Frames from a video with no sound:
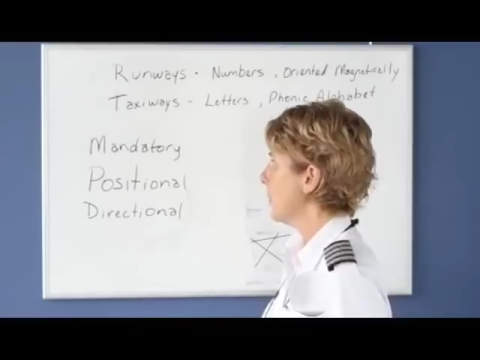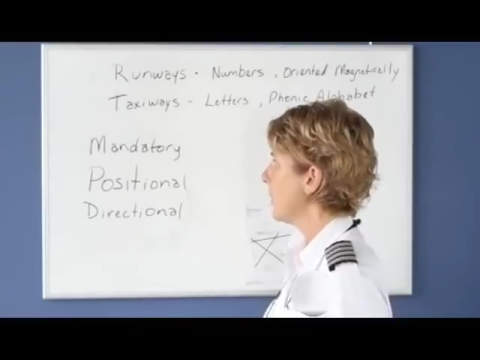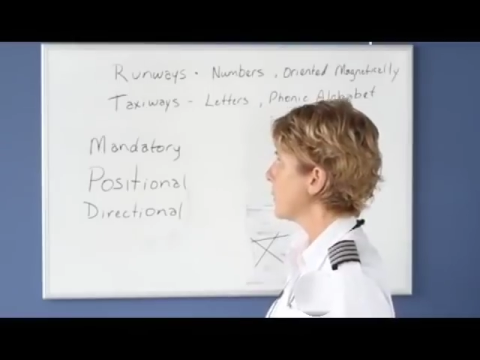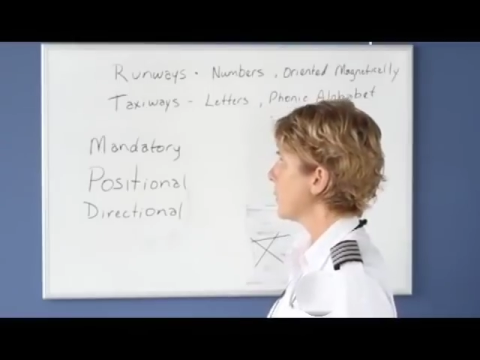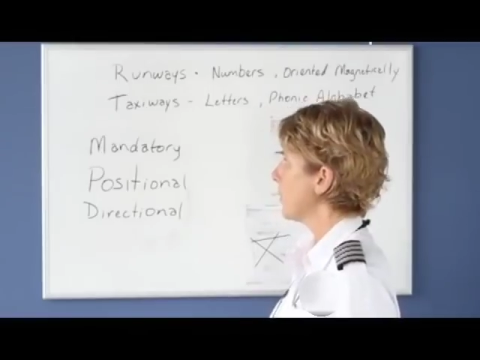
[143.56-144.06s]
But
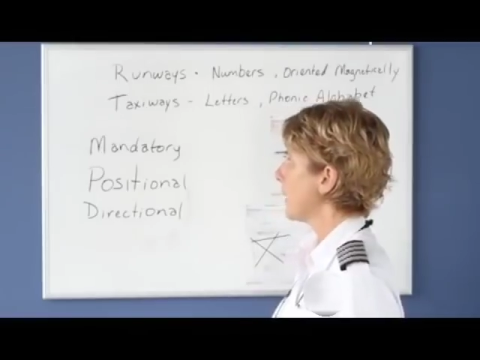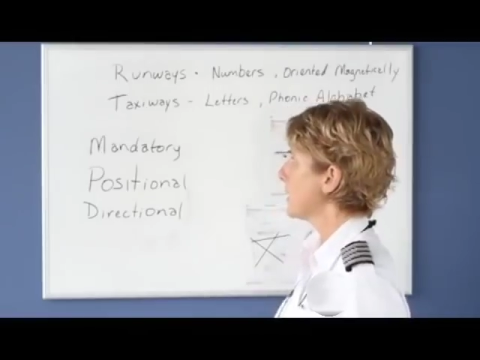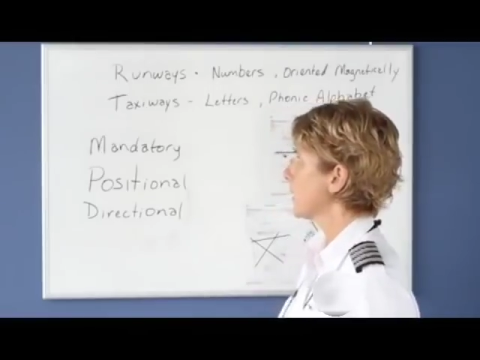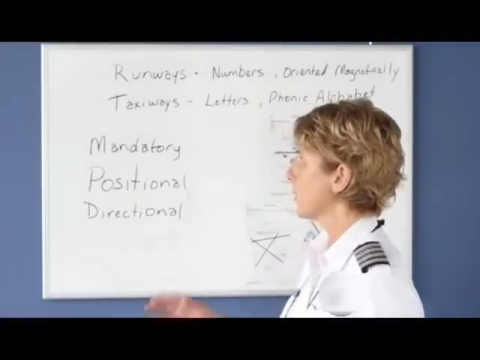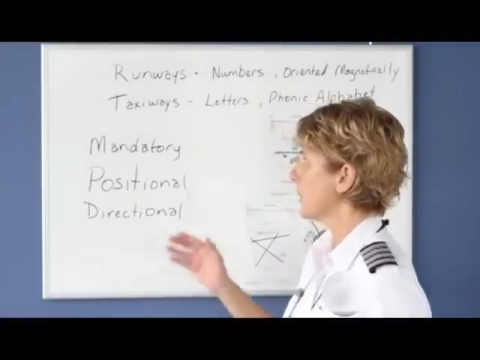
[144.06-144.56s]
those are your
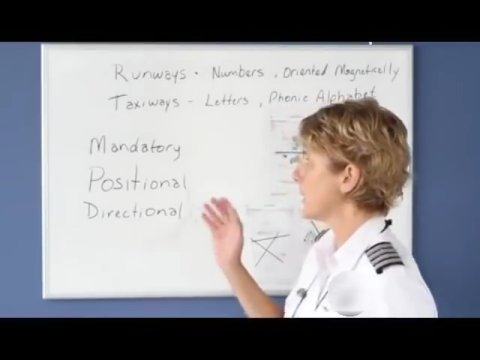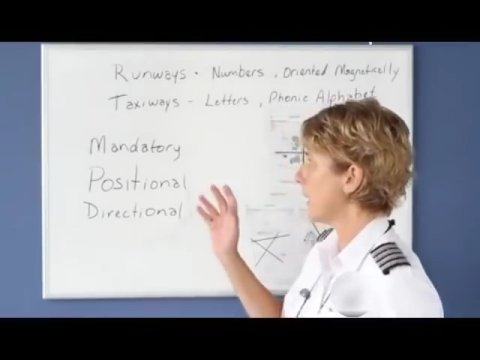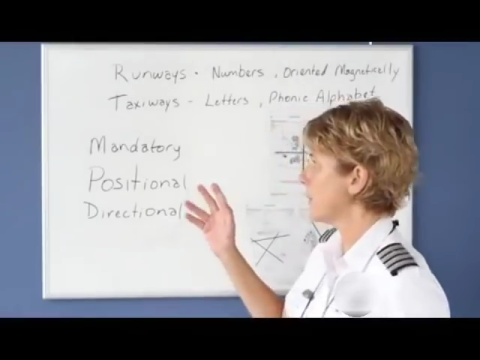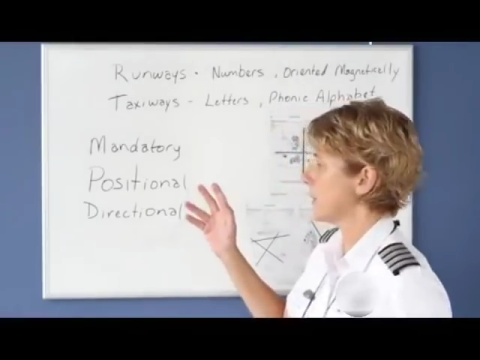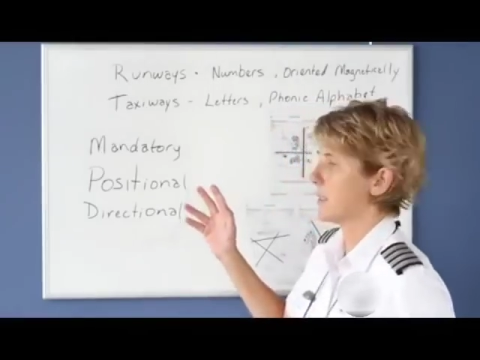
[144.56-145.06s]
basic three
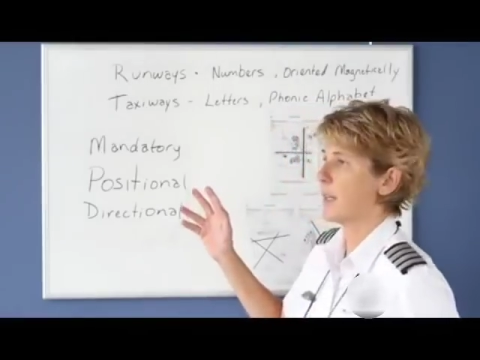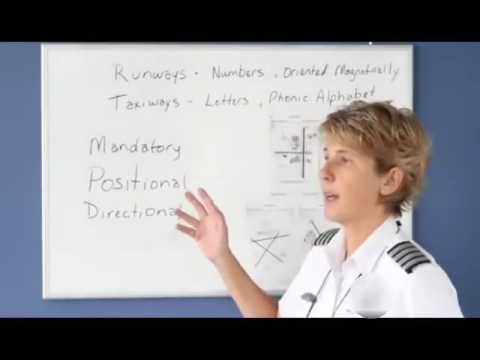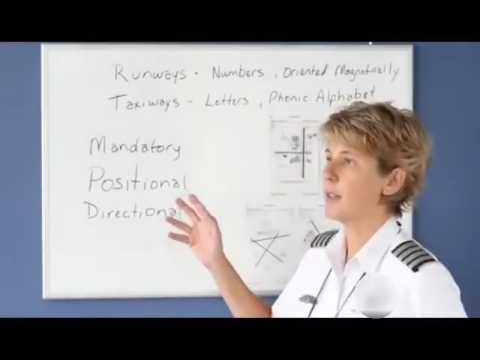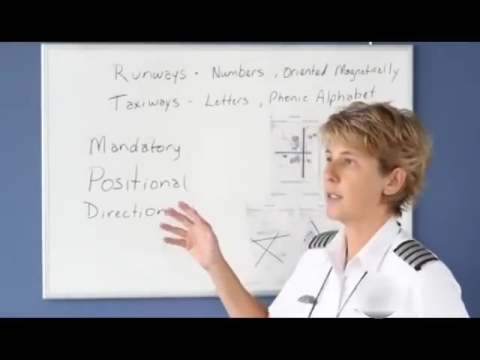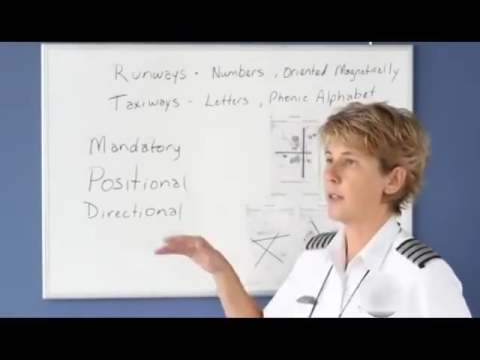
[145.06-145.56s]
types of
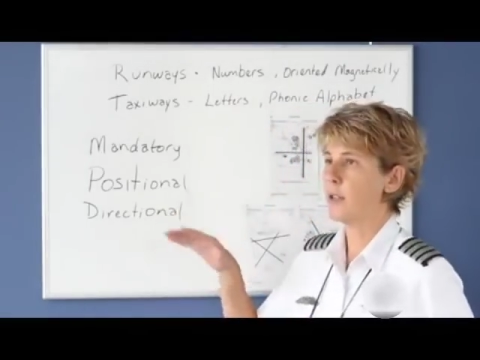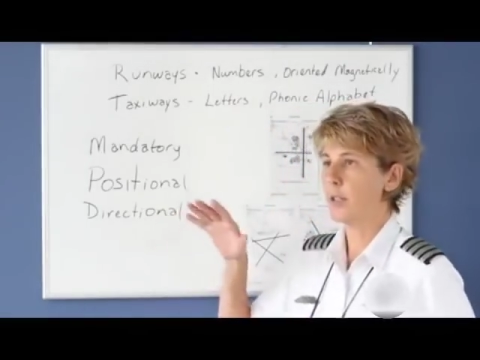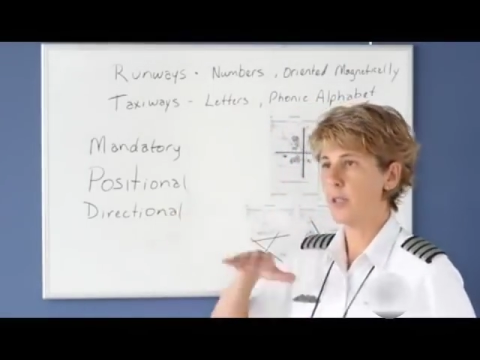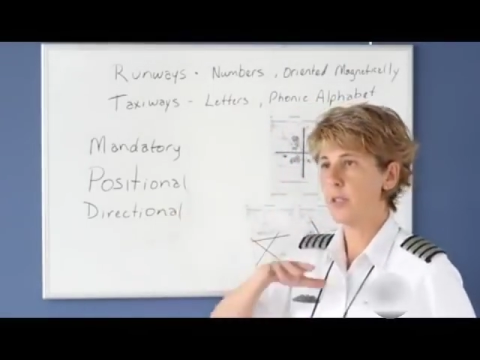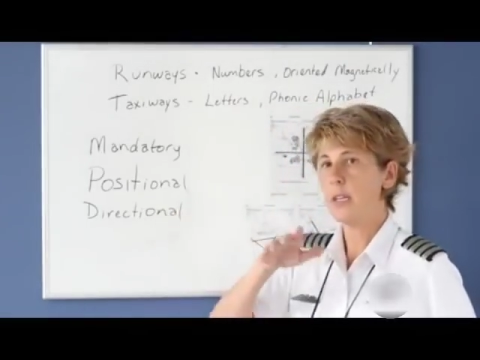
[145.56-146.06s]
signs that you're
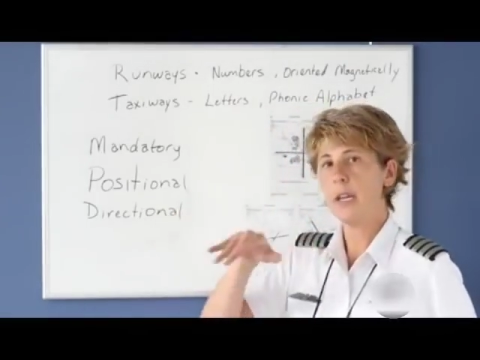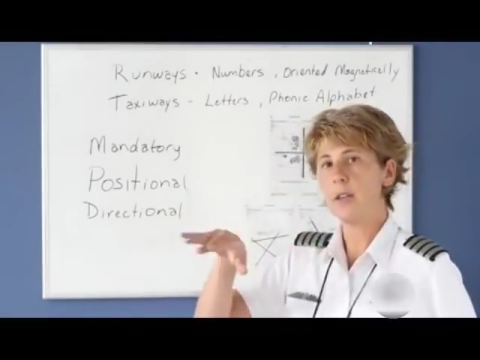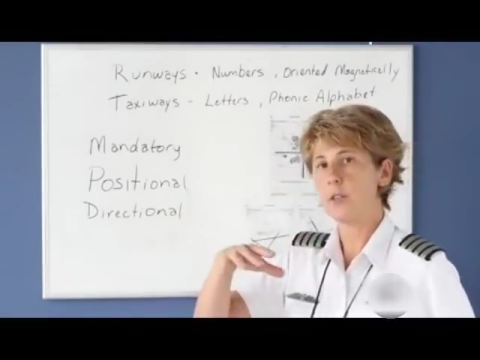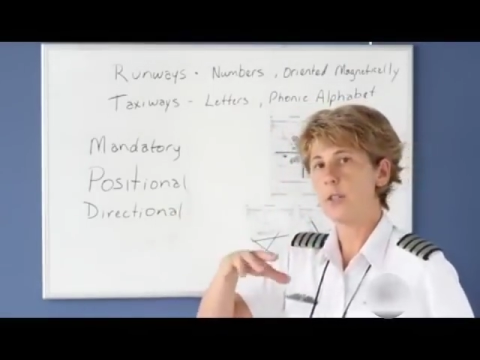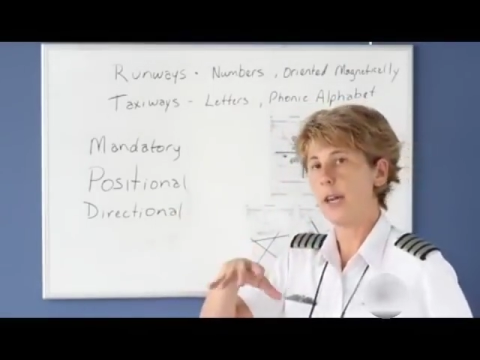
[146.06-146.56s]
going to see
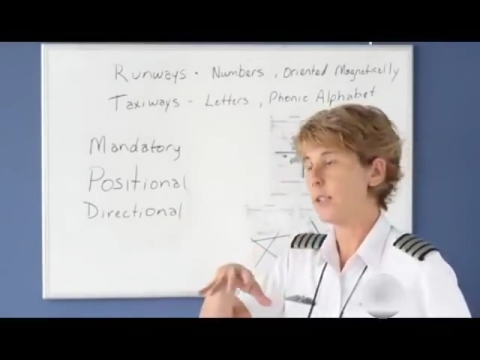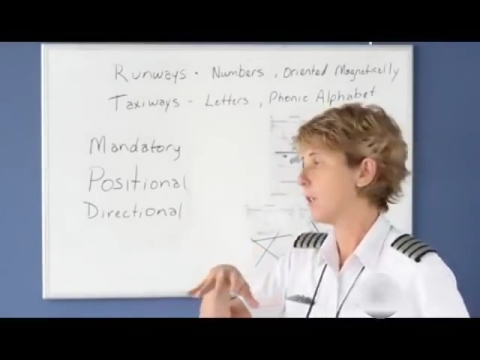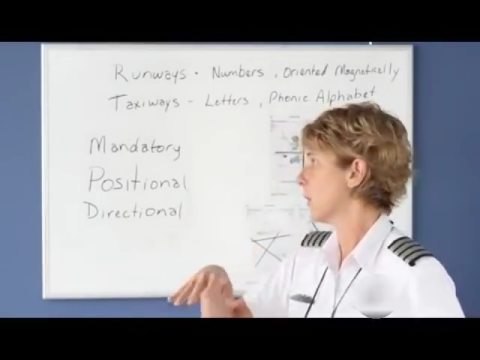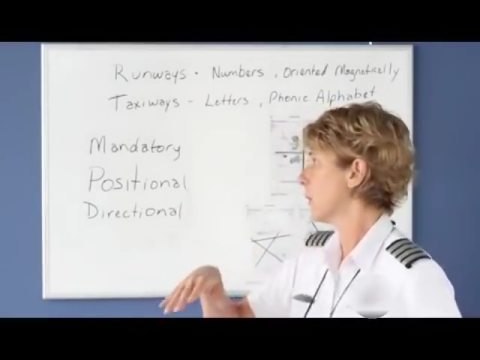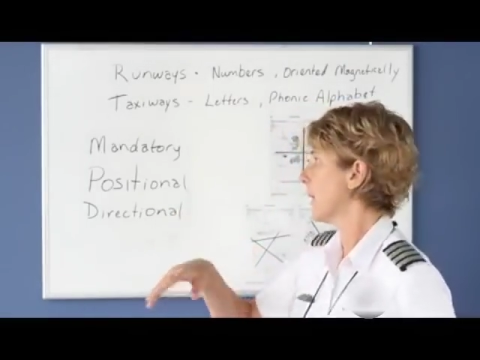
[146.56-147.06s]
as you're
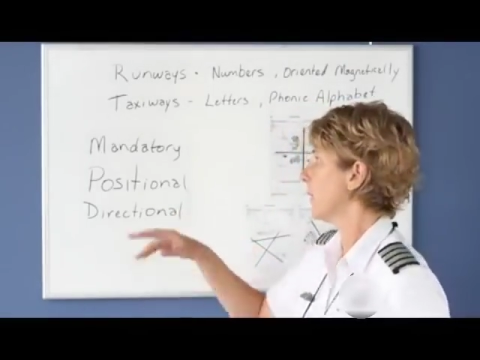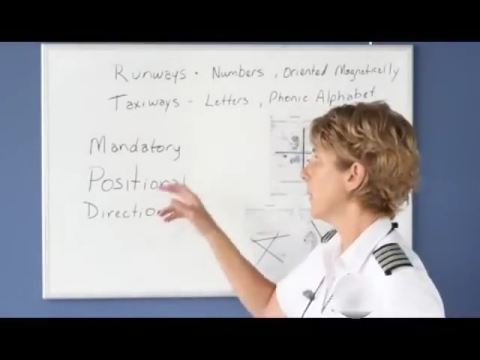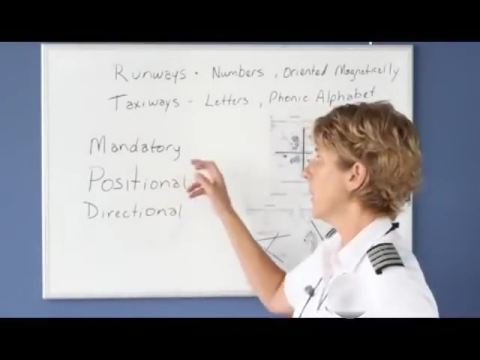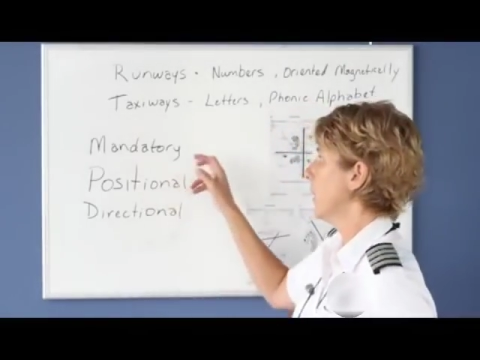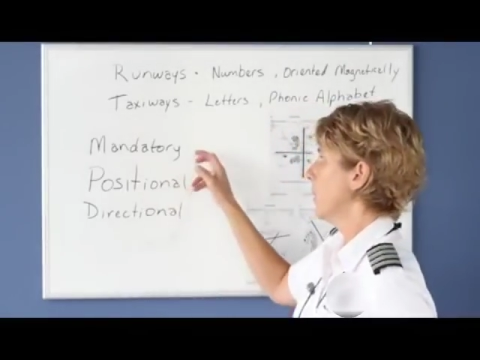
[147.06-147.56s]
taxiing around.